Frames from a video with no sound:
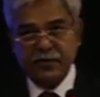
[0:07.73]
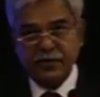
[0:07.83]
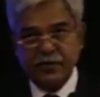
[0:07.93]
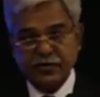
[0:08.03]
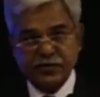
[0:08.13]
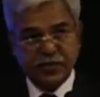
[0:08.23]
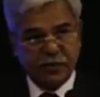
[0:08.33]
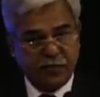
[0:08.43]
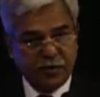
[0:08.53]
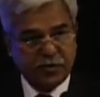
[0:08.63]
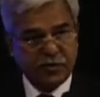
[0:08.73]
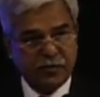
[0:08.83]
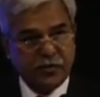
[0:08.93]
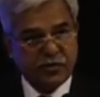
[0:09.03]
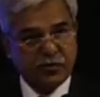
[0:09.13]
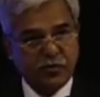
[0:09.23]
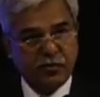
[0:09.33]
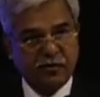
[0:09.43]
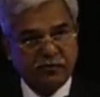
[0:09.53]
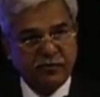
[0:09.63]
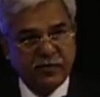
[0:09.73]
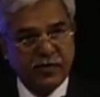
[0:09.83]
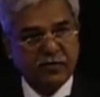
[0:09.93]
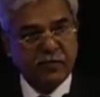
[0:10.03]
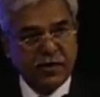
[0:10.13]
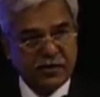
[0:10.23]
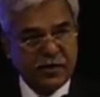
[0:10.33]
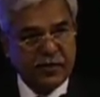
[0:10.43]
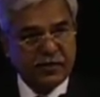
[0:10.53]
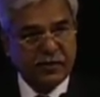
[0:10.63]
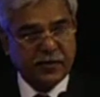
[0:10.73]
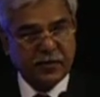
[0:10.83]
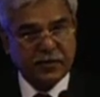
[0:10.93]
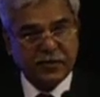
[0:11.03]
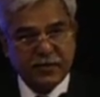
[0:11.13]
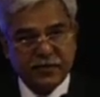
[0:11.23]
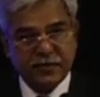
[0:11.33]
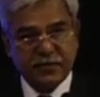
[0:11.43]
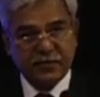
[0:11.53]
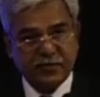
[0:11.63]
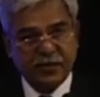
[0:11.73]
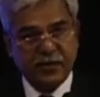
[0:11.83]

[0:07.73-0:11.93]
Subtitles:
it established the principle of multilateral consensus